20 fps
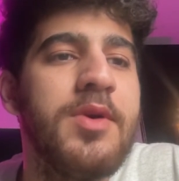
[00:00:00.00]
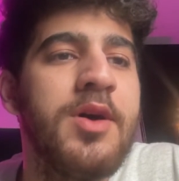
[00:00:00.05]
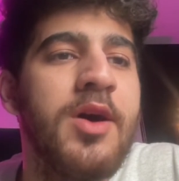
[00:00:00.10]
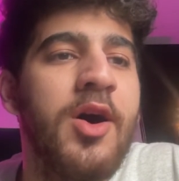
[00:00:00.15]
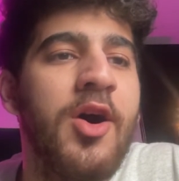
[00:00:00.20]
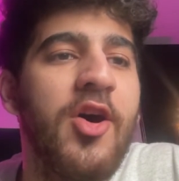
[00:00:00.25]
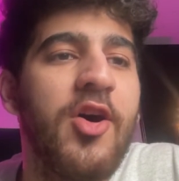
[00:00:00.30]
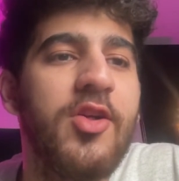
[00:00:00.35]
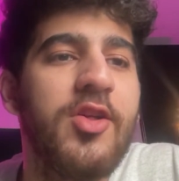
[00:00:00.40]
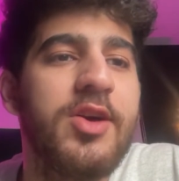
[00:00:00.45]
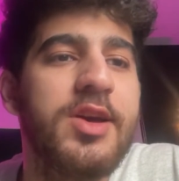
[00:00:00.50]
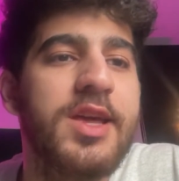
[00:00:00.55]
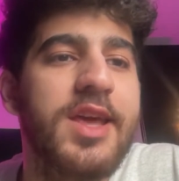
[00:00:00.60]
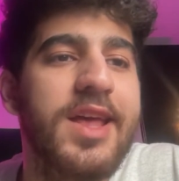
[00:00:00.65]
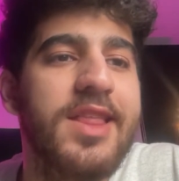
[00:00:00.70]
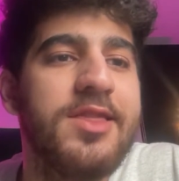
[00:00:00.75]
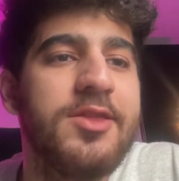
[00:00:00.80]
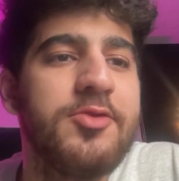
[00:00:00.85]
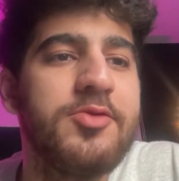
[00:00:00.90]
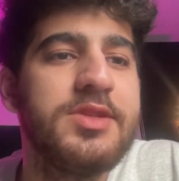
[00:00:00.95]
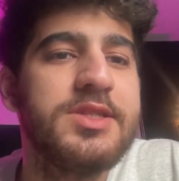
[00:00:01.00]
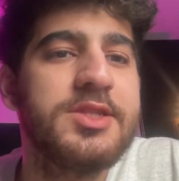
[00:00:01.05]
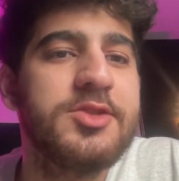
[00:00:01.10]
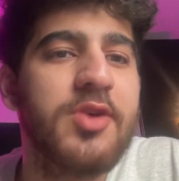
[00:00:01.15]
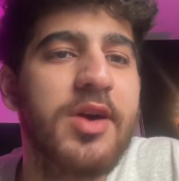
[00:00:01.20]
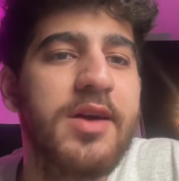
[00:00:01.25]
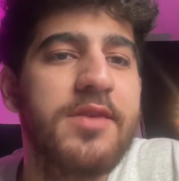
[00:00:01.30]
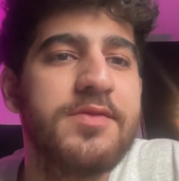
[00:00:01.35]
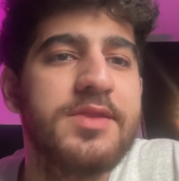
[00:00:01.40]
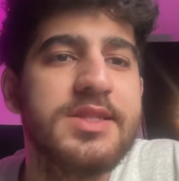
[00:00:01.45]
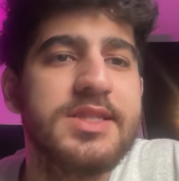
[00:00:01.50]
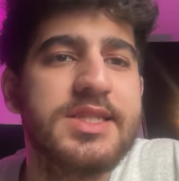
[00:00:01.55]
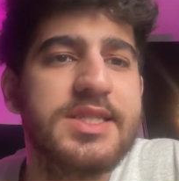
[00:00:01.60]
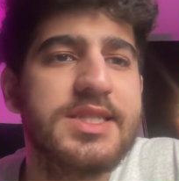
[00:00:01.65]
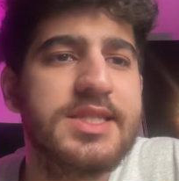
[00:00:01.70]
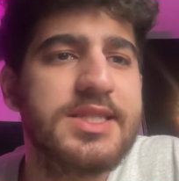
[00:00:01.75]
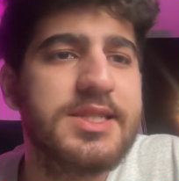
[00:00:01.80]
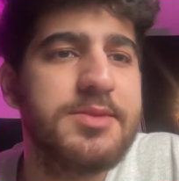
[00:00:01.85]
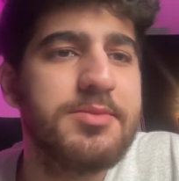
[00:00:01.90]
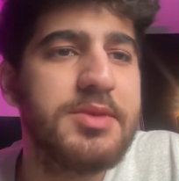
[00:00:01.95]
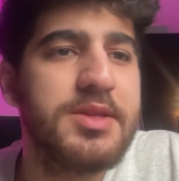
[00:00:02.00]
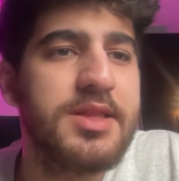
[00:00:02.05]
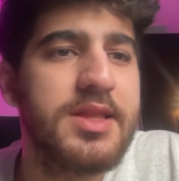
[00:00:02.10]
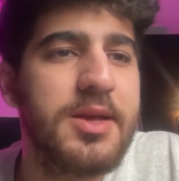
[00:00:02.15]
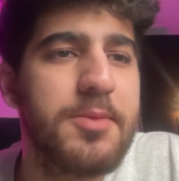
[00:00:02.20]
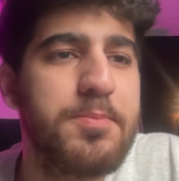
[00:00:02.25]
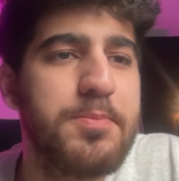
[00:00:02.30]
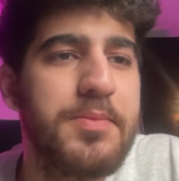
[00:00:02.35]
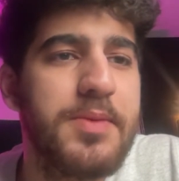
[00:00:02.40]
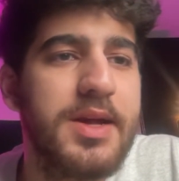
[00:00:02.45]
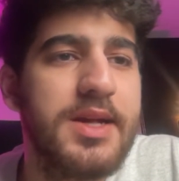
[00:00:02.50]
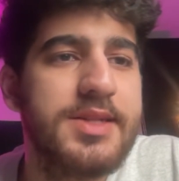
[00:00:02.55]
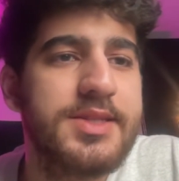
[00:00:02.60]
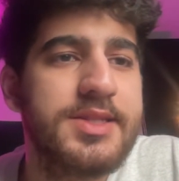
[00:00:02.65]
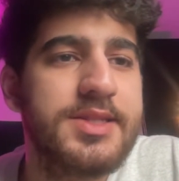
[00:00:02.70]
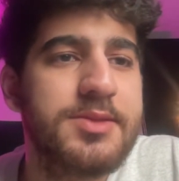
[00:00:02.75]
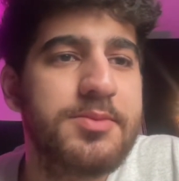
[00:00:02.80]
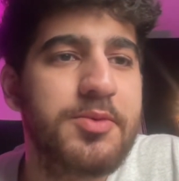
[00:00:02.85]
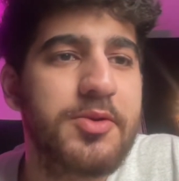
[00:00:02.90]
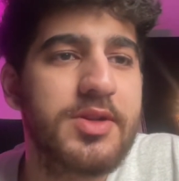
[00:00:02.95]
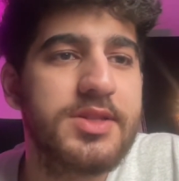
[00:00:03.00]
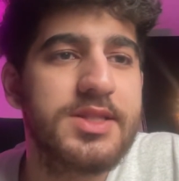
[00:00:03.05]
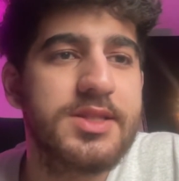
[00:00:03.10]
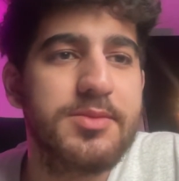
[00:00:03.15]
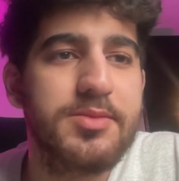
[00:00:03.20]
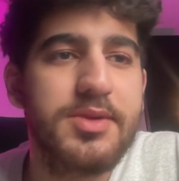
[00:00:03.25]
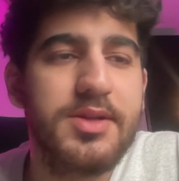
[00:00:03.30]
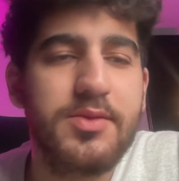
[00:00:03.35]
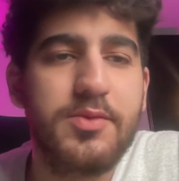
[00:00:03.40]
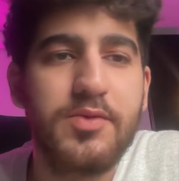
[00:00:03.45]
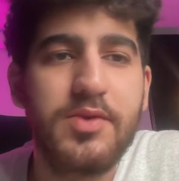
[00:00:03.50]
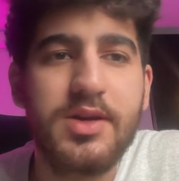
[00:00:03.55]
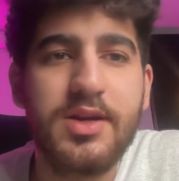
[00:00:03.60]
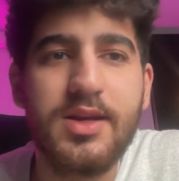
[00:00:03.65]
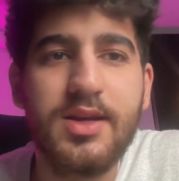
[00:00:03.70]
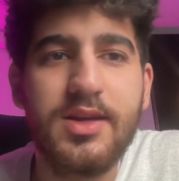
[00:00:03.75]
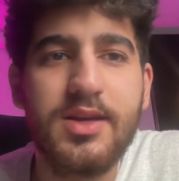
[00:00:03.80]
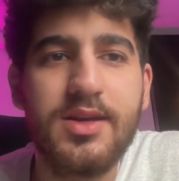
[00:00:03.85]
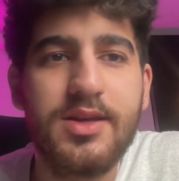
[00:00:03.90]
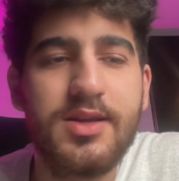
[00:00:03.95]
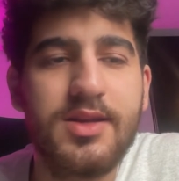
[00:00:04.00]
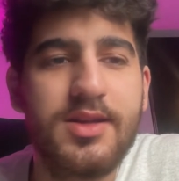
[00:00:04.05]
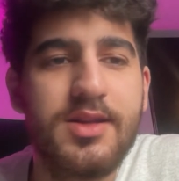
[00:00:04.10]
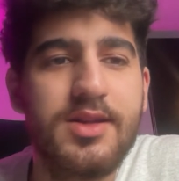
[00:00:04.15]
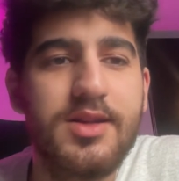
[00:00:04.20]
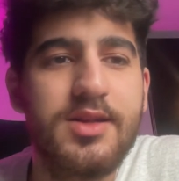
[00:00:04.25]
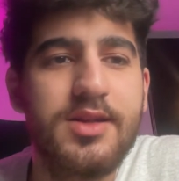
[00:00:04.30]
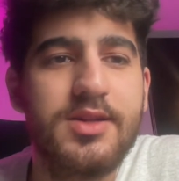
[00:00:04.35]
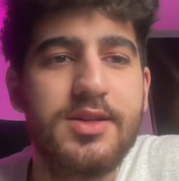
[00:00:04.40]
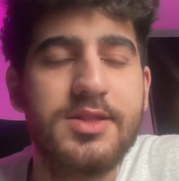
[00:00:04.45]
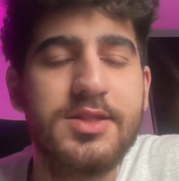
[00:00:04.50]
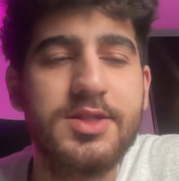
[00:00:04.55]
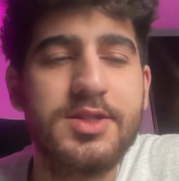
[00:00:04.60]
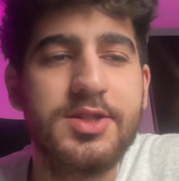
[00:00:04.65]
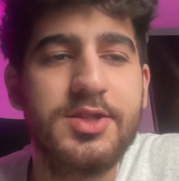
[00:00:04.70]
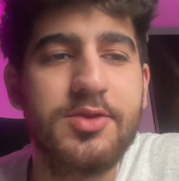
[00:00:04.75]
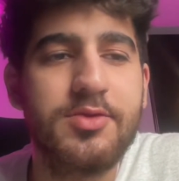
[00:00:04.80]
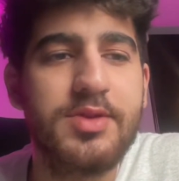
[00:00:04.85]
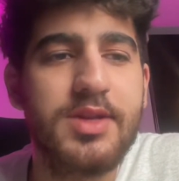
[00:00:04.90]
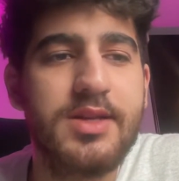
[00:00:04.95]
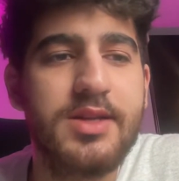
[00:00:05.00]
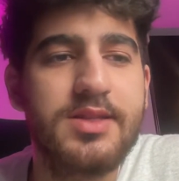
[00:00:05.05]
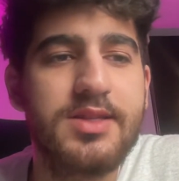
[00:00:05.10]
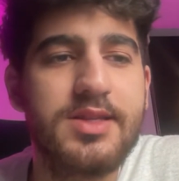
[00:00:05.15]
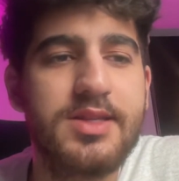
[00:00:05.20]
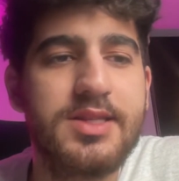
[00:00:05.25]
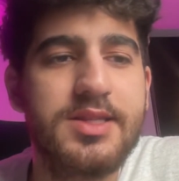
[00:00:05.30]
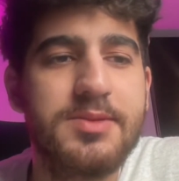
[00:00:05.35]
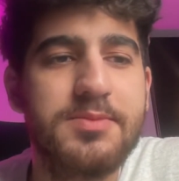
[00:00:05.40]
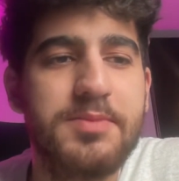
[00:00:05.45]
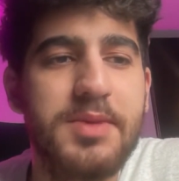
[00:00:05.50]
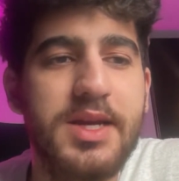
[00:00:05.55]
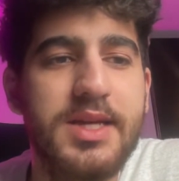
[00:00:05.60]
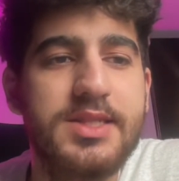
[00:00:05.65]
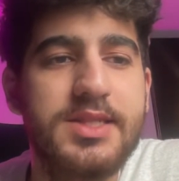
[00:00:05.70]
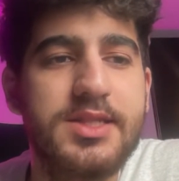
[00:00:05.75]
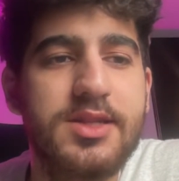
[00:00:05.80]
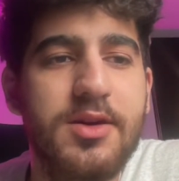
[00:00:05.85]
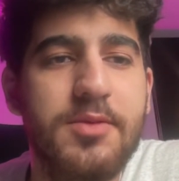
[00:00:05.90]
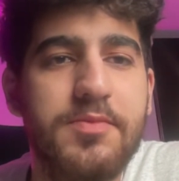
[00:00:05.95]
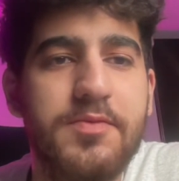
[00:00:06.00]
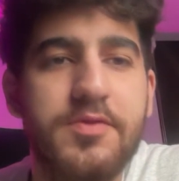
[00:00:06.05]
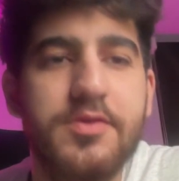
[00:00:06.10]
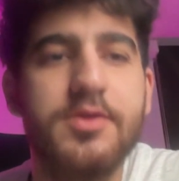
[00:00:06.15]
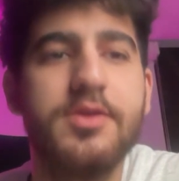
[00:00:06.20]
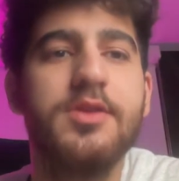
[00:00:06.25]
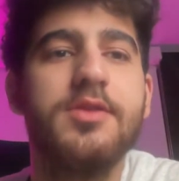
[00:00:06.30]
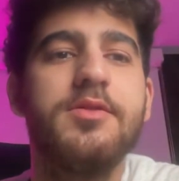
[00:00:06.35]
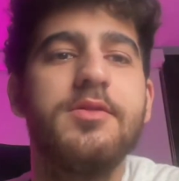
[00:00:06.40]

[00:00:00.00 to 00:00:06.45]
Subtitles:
all I can do is to have this stream in the best possible way so that it makes up for you.